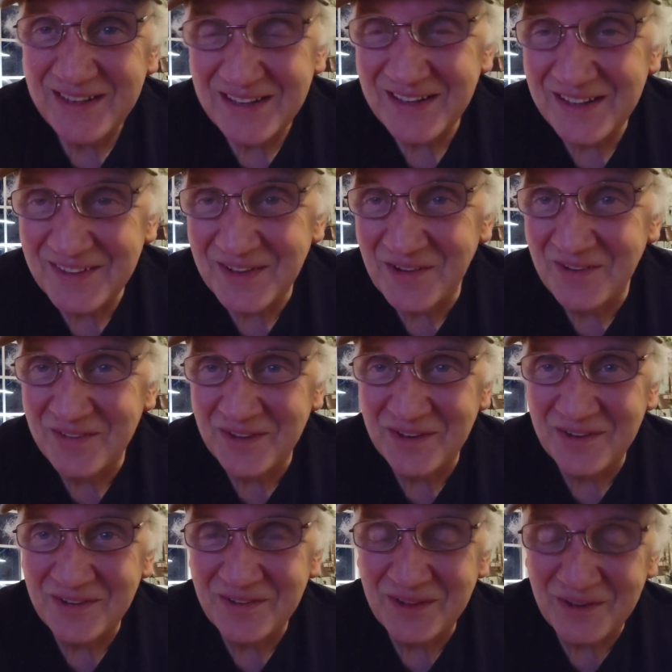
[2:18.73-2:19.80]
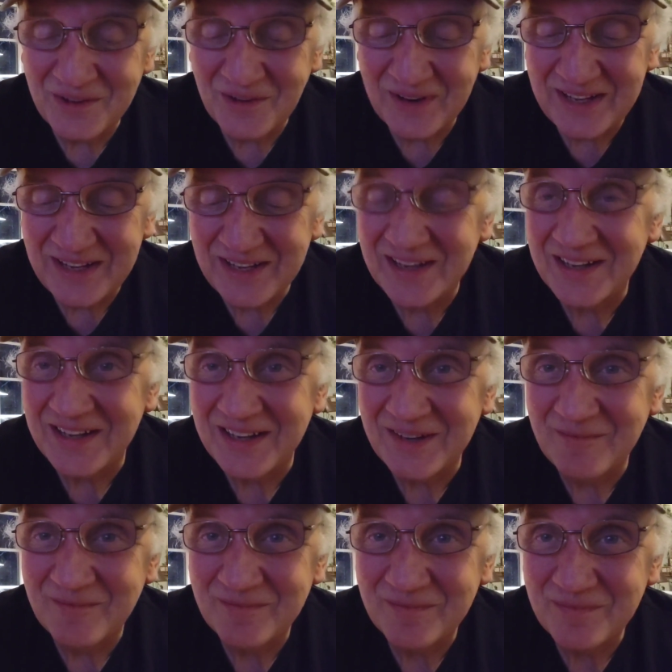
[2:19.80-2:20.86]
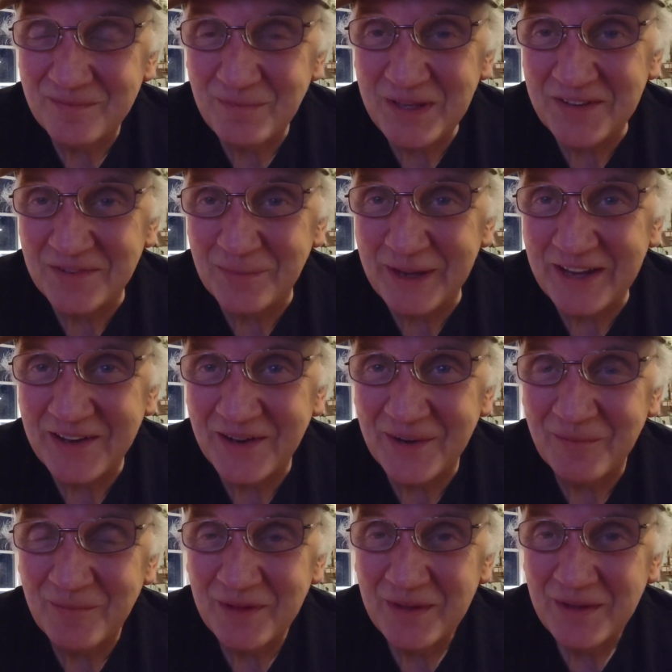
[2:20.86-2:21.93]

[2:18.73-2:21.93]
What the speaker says: The great peacemaker.